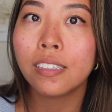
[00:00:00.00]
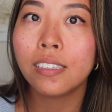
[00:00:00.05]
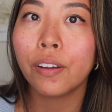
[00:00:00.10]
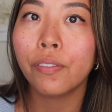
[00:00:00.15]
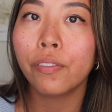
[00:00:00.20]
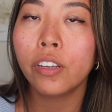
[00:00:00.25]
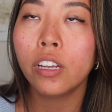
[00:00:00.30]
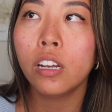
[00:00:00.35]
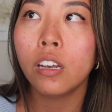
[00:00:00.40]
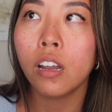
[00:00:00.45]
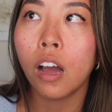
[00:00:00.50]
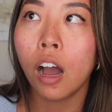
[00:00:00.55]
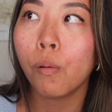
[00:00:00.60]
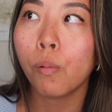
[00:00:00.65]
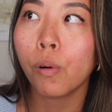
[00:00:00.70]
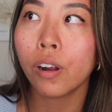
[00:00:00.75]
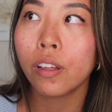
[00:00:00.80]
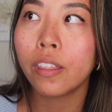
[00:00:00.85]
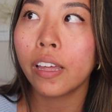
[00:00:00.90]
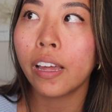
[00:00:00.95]
Definitely not
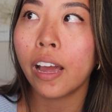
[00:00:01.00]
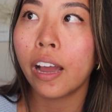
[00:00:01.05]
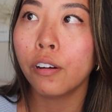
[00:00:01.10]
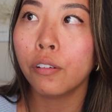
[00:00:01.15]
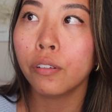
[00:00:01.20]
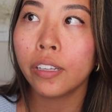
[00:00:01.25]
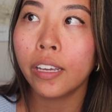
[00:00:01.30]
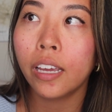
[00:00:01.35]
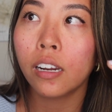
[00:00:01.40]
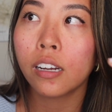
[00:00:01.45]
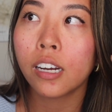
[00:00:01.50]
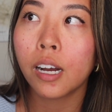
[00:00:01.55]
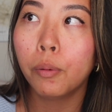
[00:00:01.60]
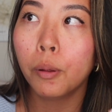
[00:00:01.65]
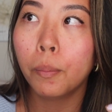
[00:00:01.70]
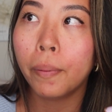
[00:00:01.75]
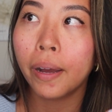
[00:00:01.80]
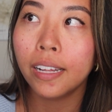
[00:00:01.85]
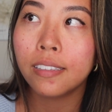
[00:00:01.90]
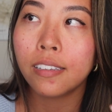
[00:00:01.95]
worth it. I only ate a
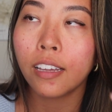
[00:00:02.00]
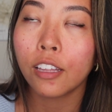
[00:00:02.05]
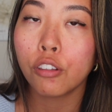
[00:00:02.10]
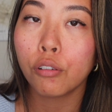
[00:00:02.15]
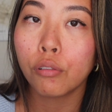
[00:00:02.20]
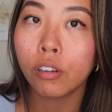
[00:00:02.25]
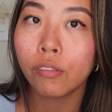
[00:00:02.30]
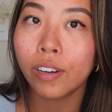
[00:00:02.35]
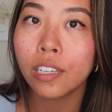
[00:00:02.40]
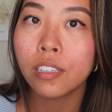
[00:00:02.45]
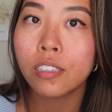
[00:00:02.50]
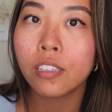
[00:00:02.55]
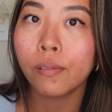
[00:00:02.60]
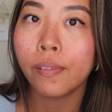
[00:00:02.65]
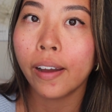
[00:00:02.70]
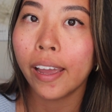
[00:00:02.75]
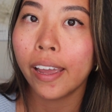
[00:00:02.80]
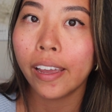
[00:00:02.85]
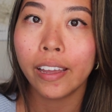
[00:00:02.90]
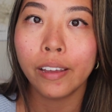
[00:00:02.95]
couple bites. I threw the rest
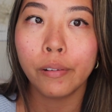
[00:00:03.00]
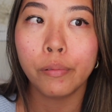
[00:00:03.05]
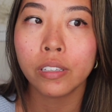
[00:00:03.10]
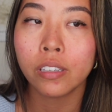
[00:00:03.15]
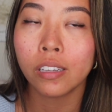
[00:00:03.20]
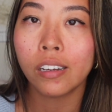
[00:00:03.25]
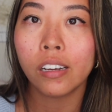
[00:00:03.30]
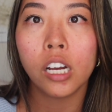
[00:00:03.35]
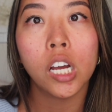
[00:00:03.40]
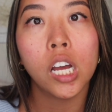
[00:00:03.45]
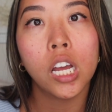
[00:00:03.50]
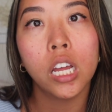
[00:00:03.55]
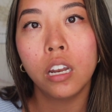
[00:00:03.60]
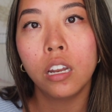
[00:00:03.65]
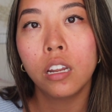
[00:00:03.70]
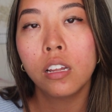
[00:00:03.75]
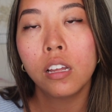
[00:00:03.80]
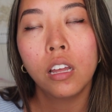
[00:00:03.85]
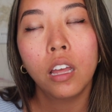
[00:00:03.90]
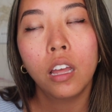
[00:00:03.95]
away. It wasn't good.